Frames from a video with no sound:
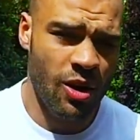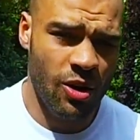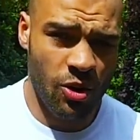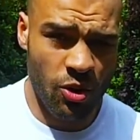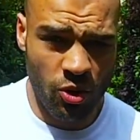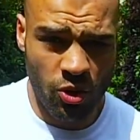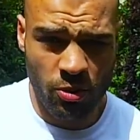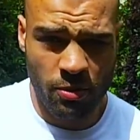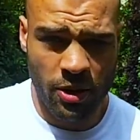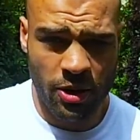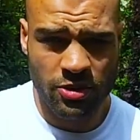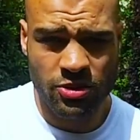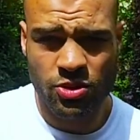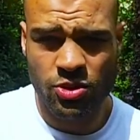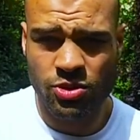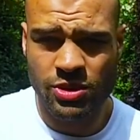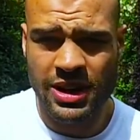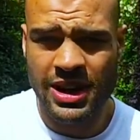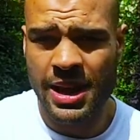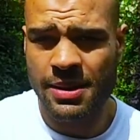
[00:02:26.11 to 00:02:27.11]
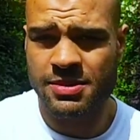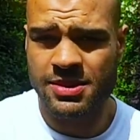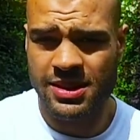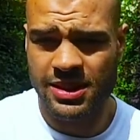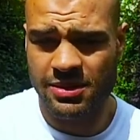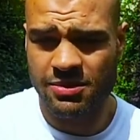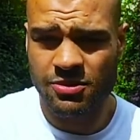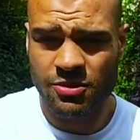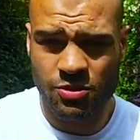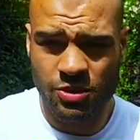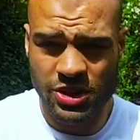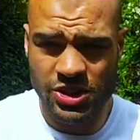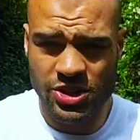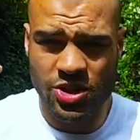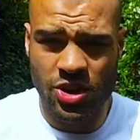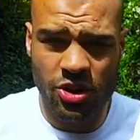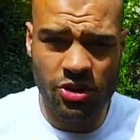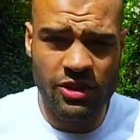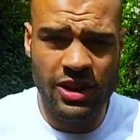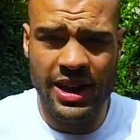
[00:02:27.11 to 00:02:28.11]
a hormone called leptin, which
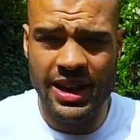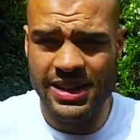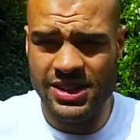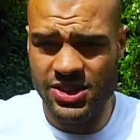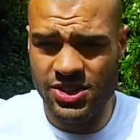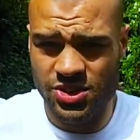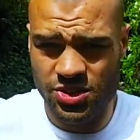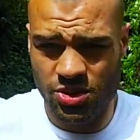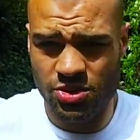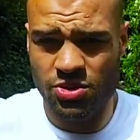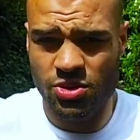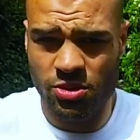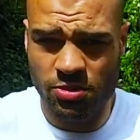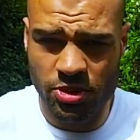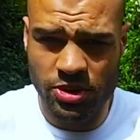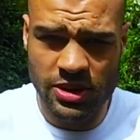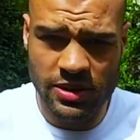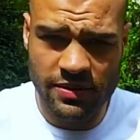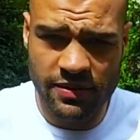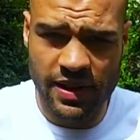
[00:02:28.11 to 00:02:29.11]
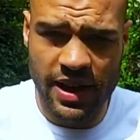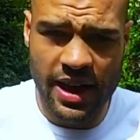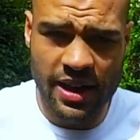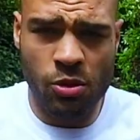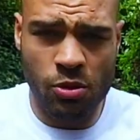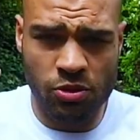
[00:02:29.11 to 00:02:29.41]
correlates to your body fat,